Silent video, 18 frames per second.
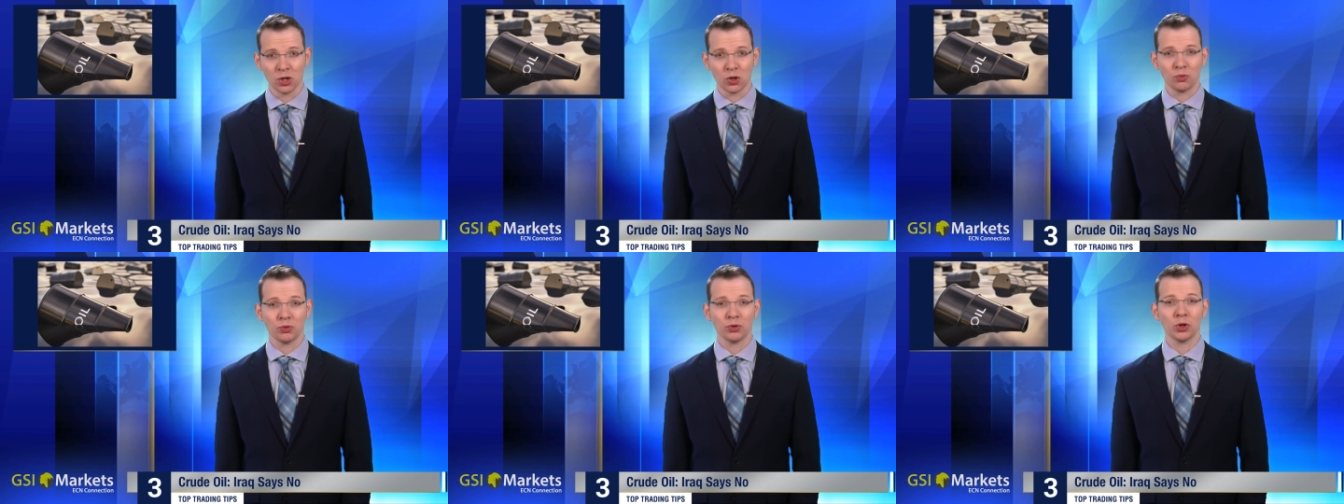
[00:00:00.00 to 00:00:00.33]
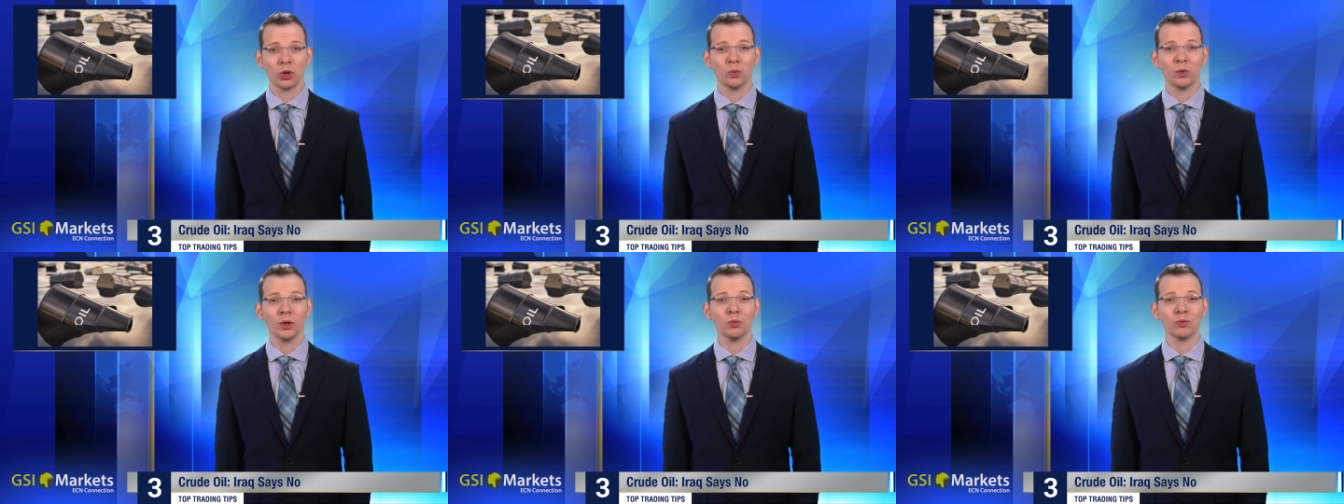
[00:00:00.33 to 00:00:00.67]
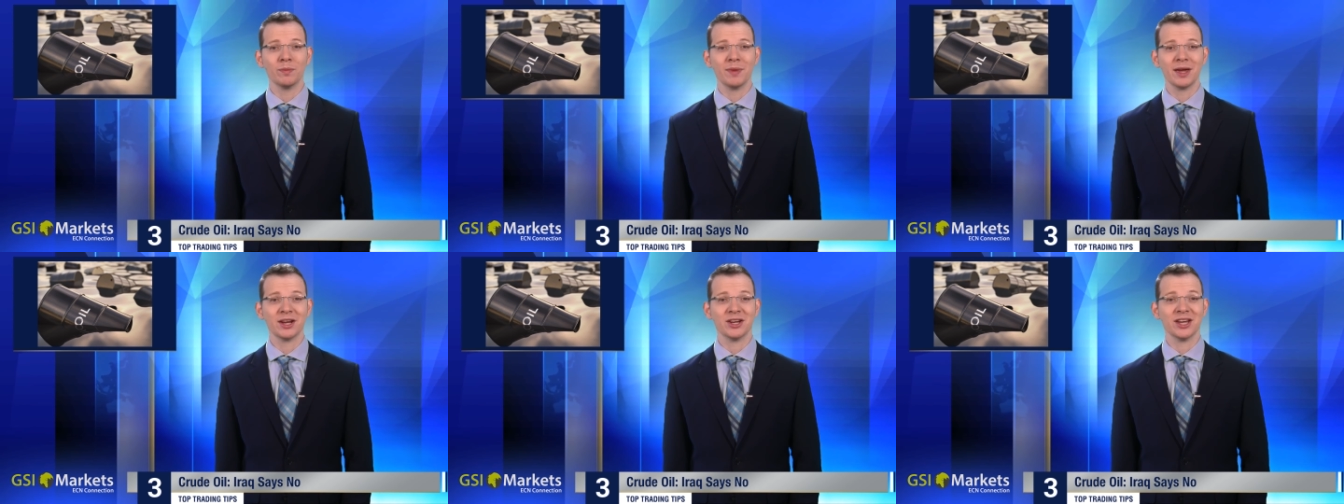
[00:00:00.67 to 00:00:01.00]
Crude oil will
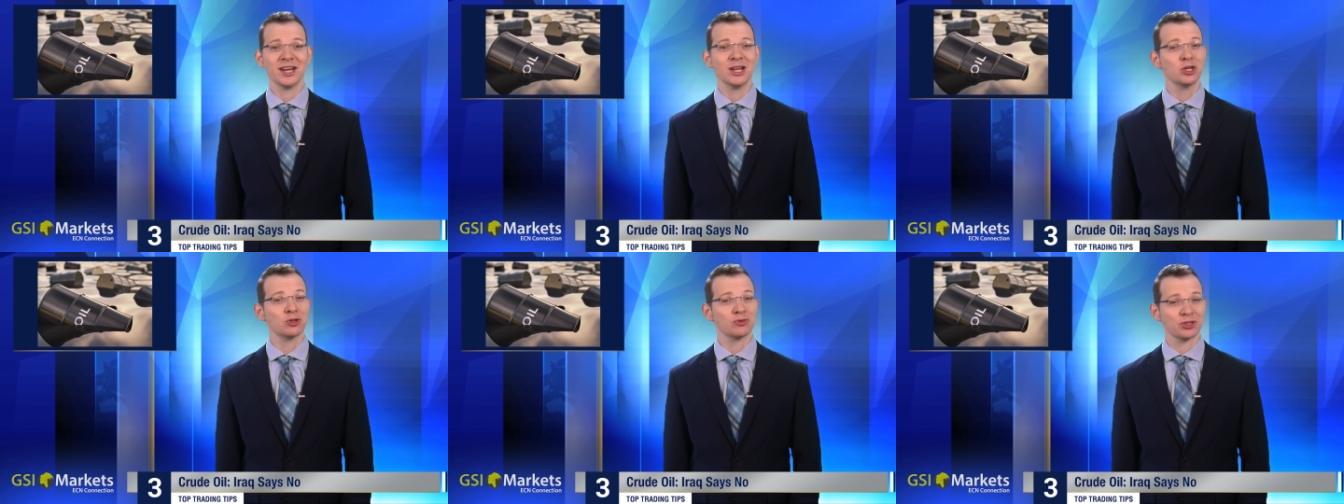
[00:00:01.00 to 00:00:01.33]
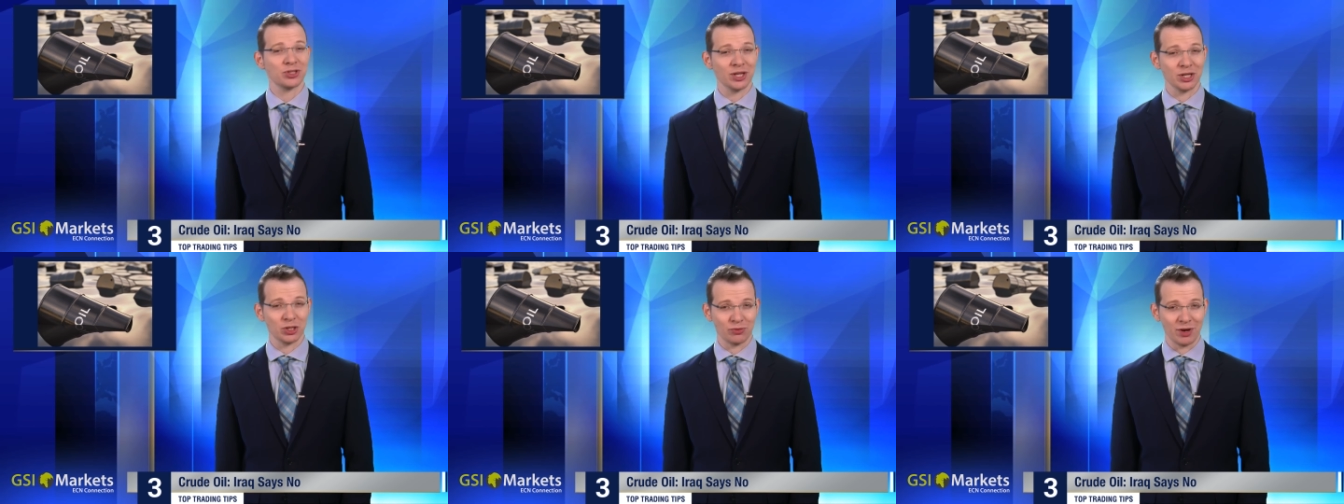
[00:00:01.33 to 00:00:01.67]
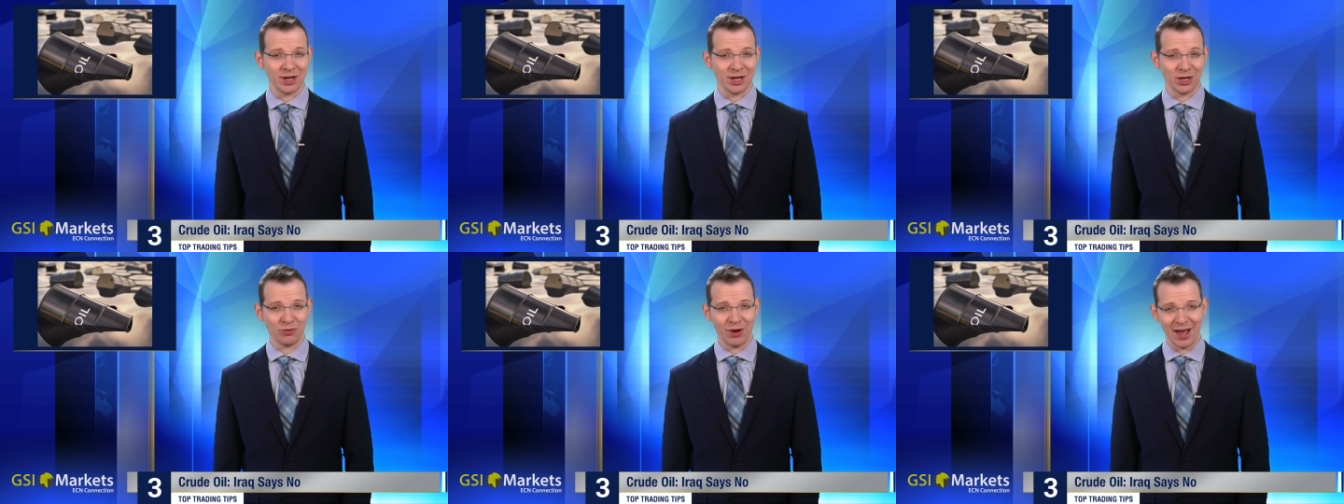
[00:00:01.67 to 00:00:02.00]
remain an interesting
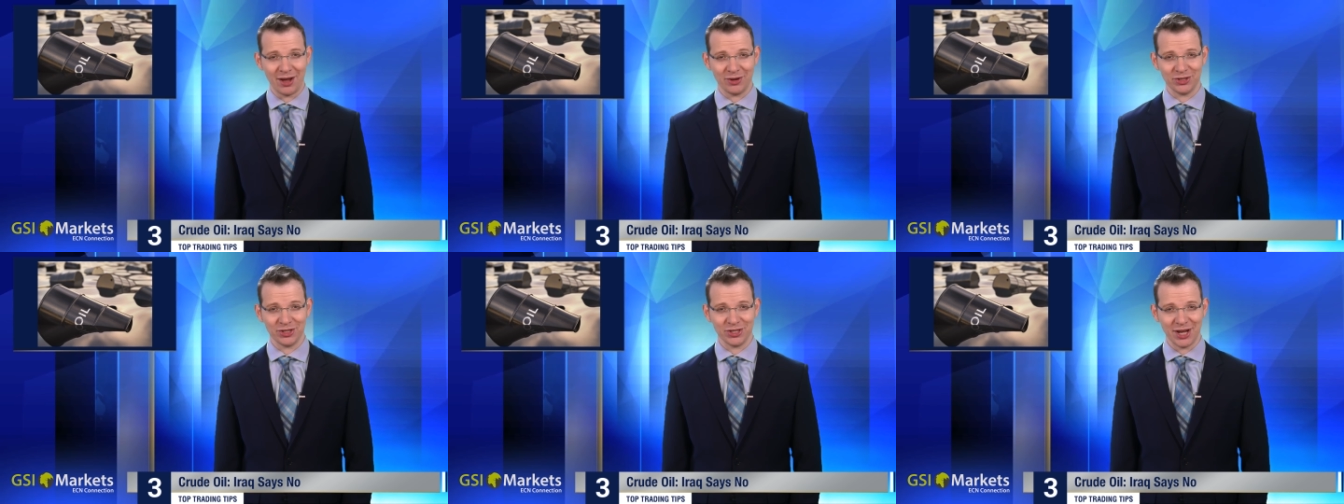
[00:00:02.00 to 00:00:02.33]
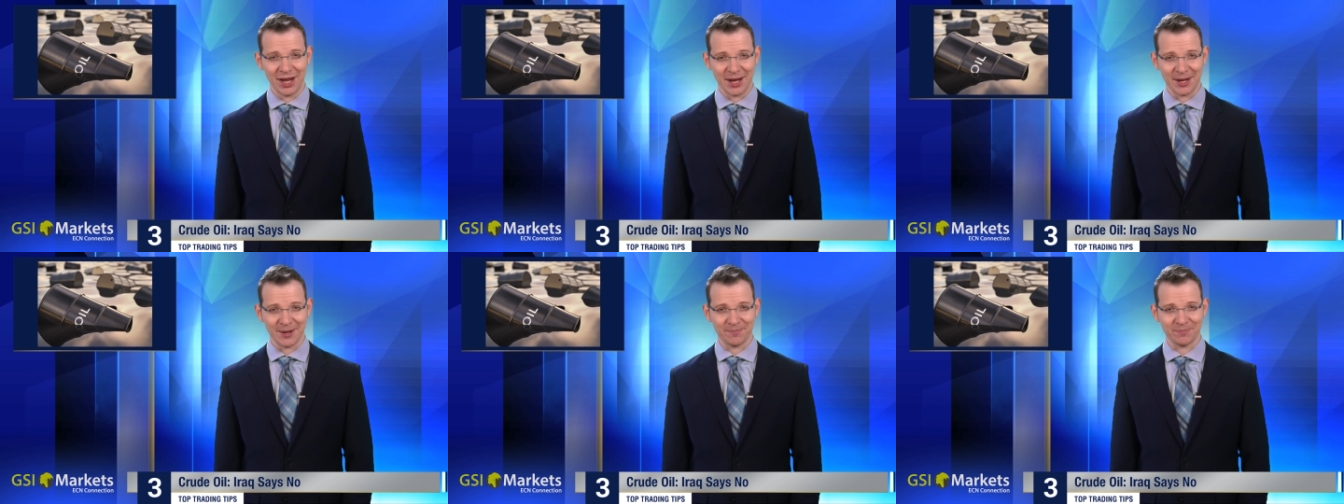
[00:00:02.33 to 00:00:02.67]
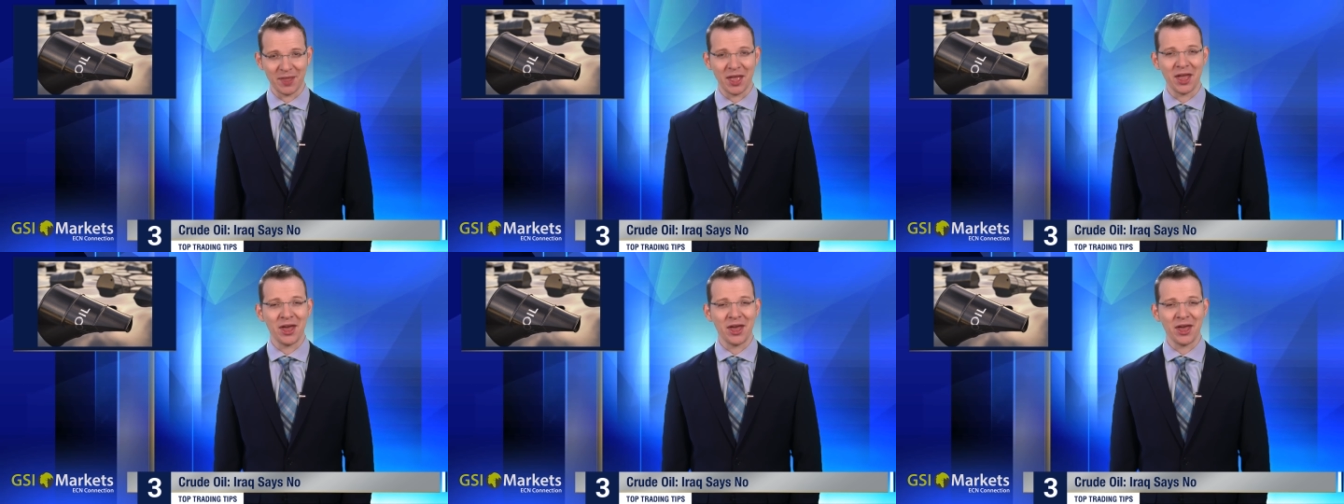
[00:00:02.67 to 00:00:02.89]
trading ground today.